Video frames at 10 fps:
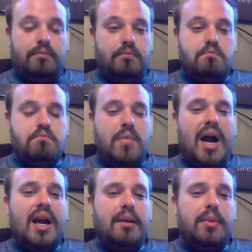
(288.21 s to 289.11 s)

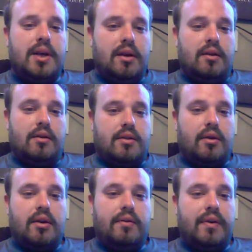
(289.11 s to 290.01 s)
maybe
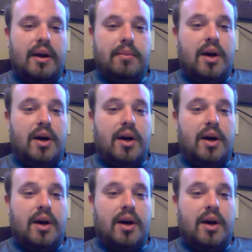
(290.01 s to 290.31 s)
35